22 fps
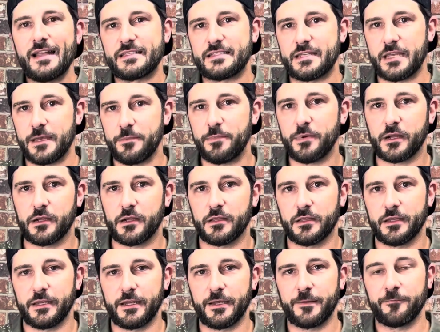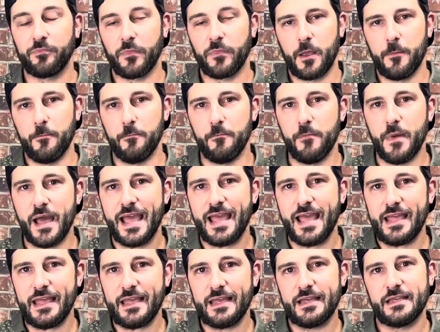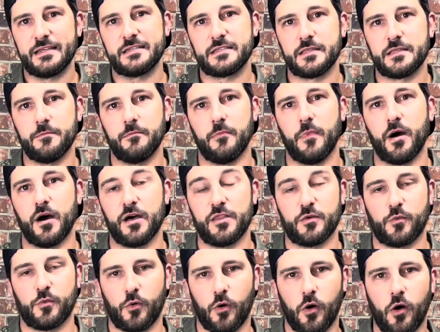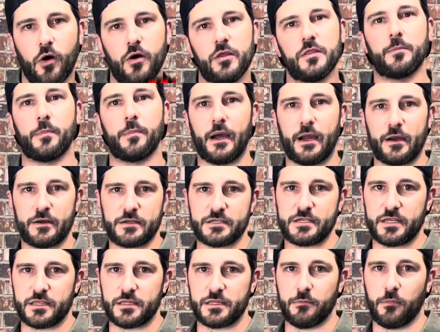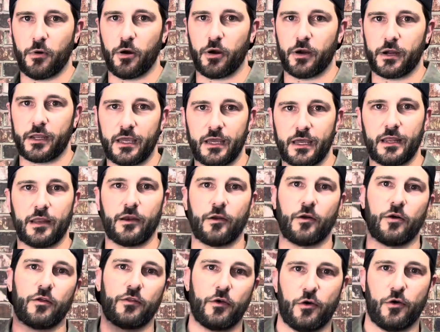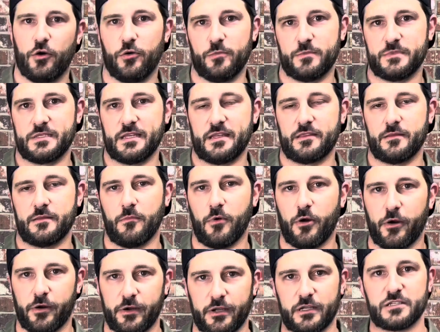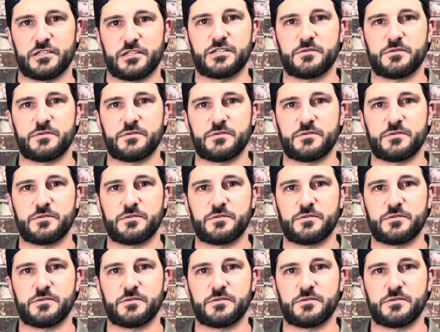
Typically, May is the month where all the buyers hit the market and all the homes hit the market.